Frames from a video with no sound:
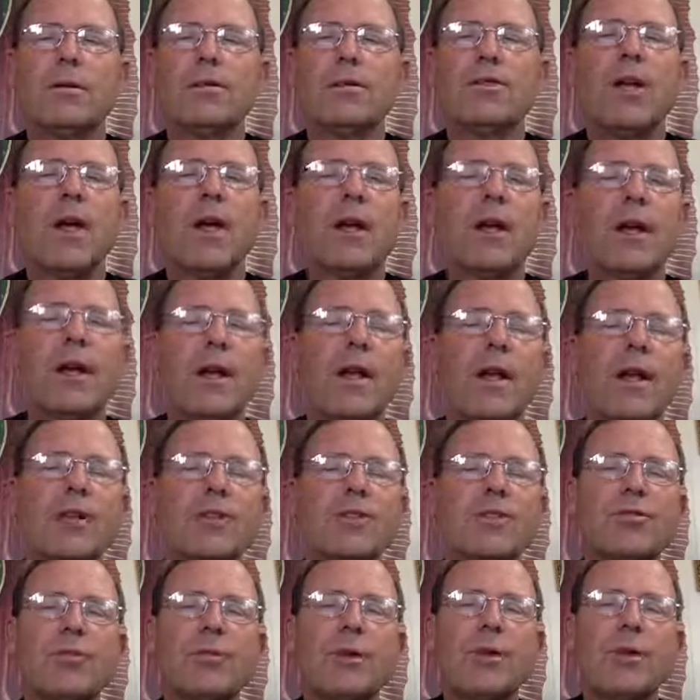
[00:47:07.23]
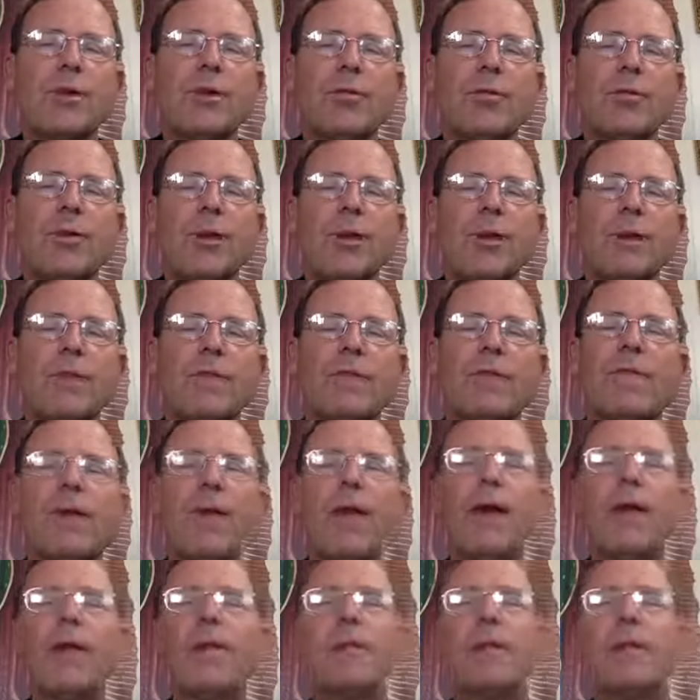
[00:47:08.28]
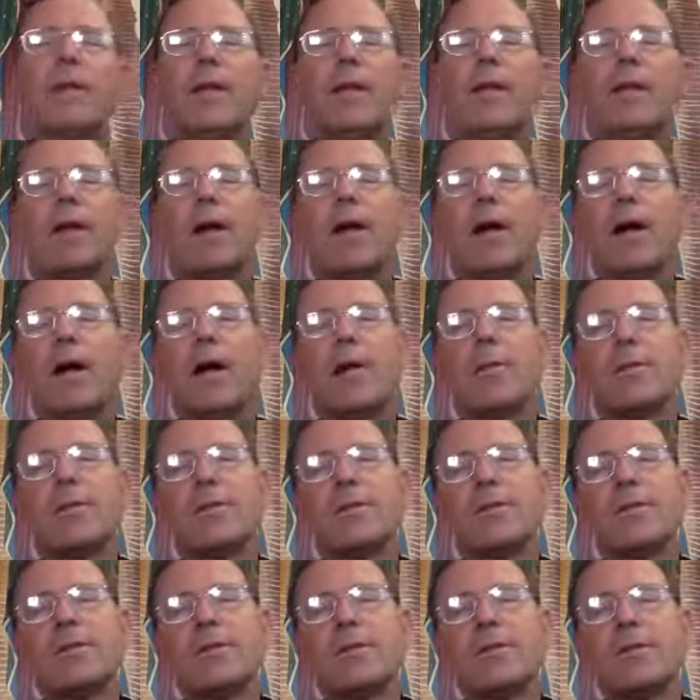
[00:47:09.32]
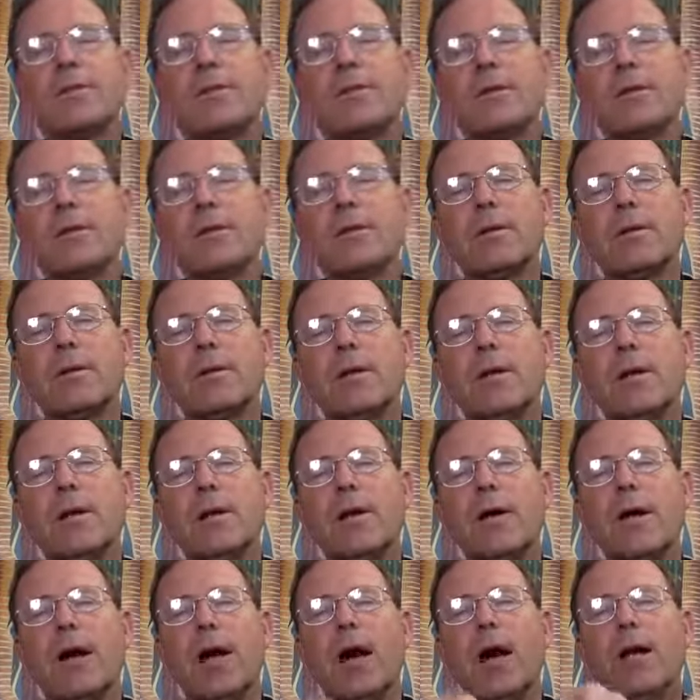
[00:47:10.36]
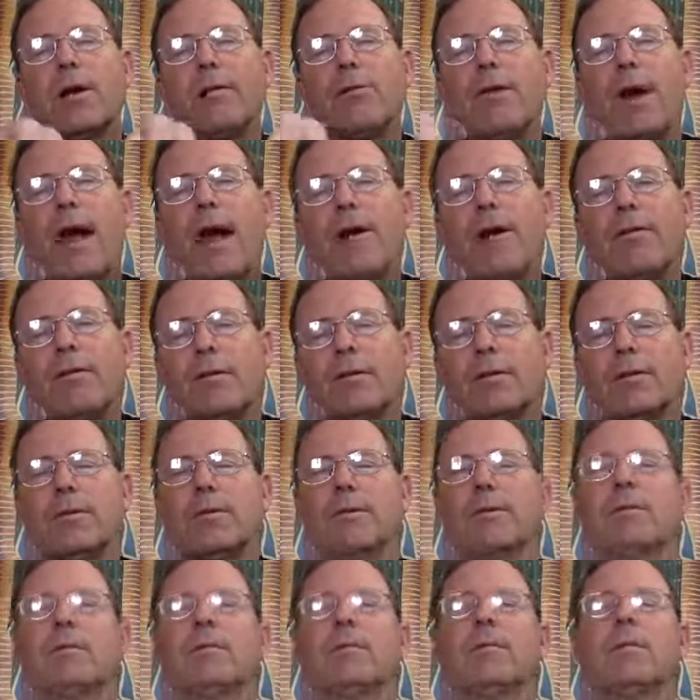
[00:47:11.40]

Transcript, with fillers: studying history, when the family comes unraveled,